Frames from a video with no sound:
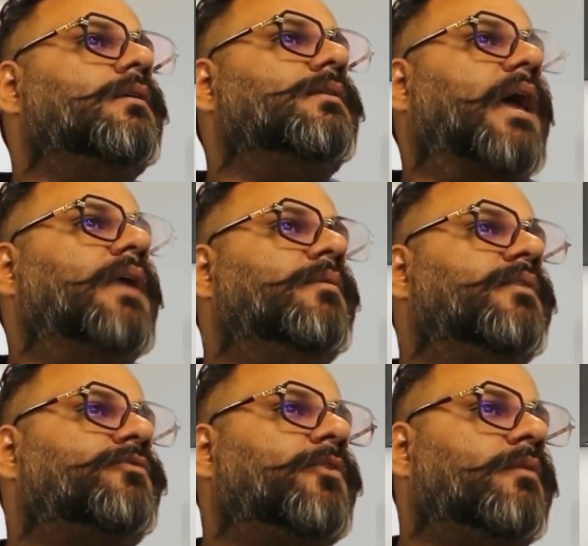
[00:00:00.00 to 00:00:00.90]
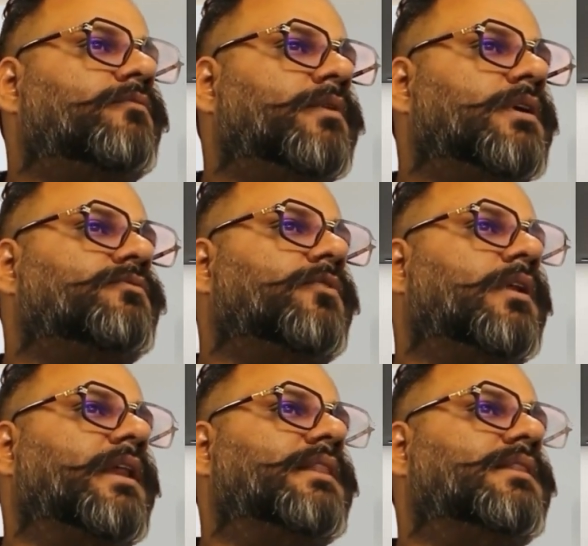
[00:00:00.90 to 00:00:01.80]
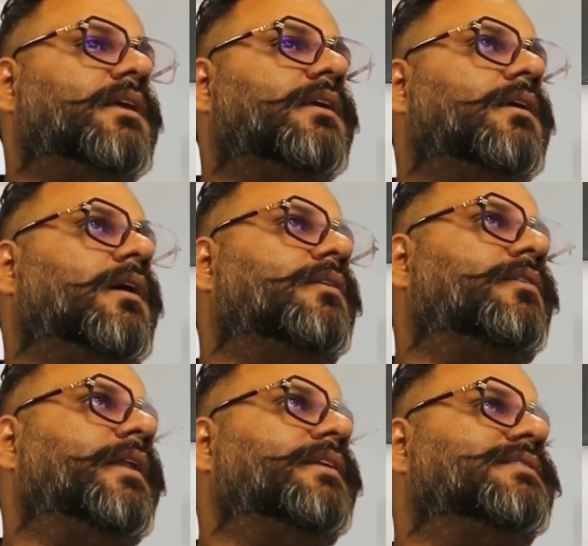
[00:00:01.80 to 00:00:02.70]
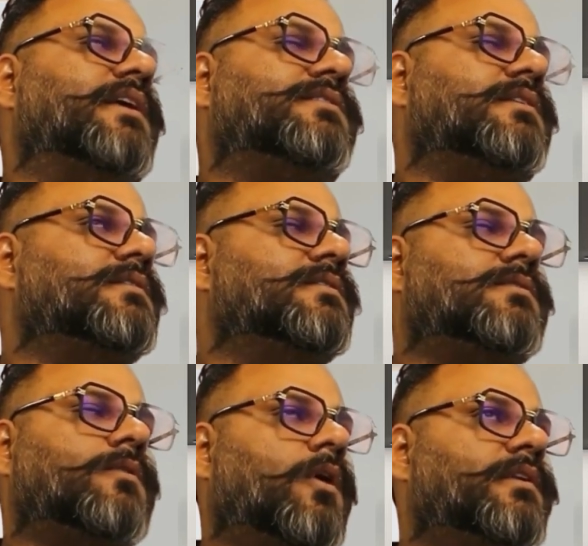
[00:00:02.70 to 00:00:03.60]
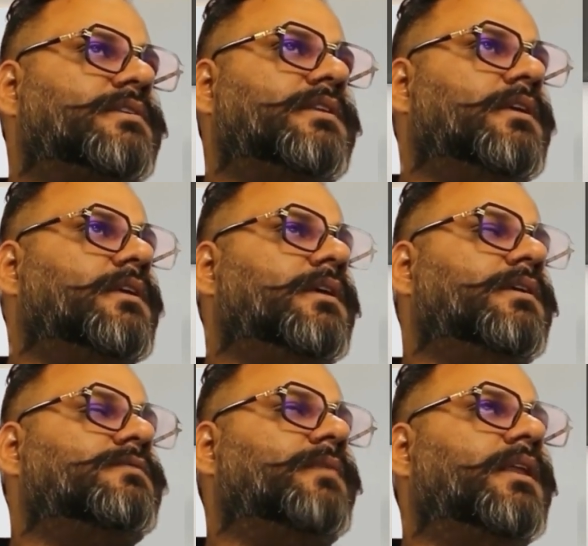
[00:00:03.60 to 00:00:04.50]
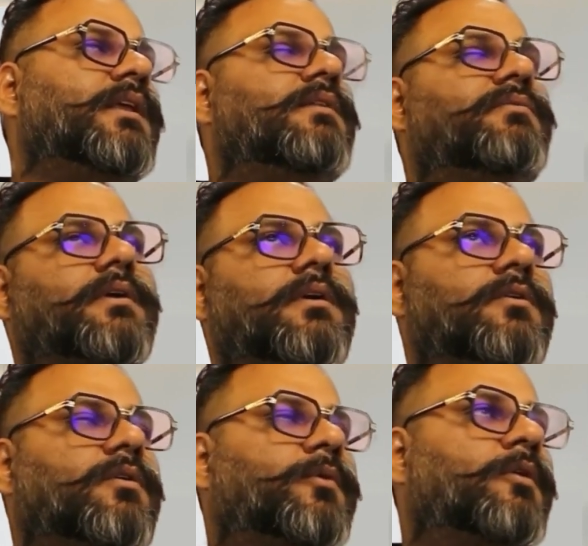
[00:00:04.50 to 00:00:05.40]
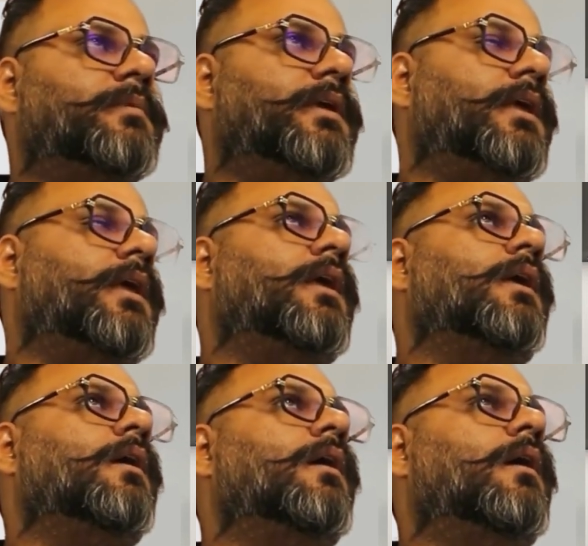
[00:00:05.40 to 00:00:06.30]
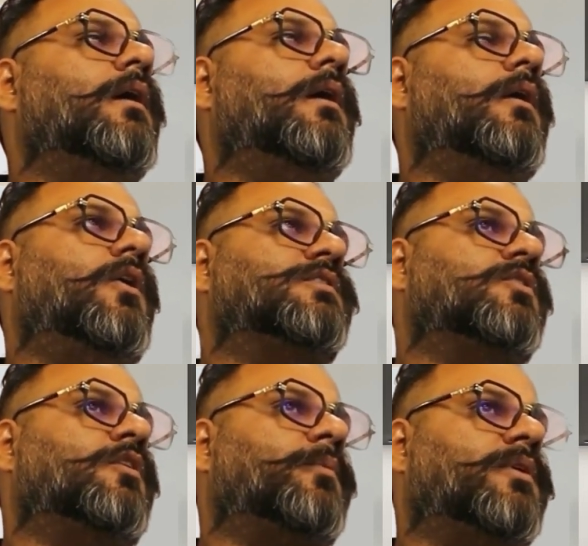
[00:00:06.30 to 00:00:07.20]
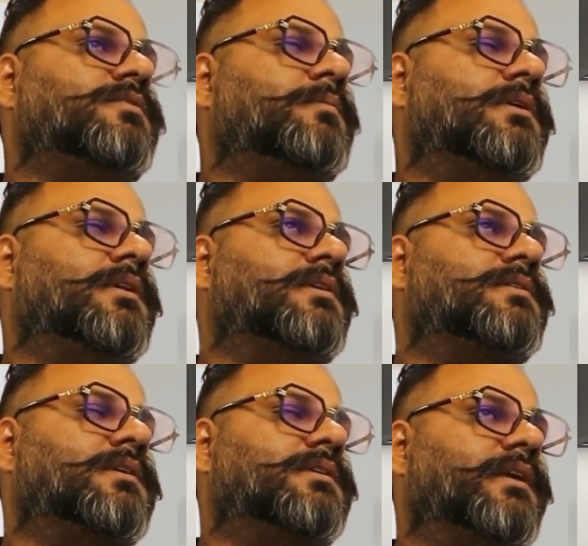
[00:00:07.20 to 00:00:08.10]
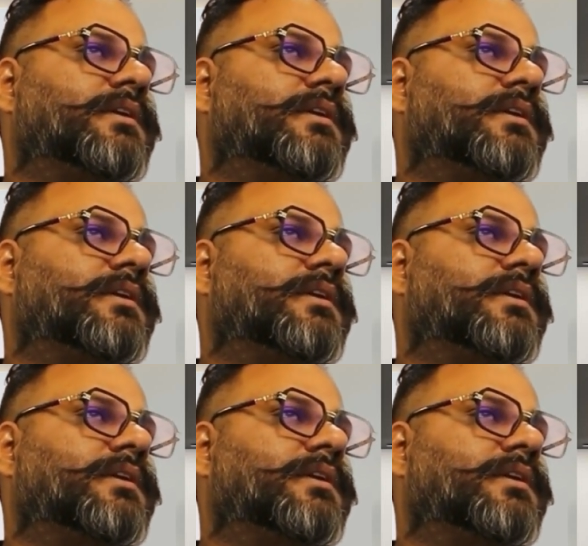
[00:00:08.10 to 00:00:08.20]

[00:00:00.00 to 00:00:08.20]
Time away from work for lengthy training sessions honestly is very difficult or probably also not possible till a certain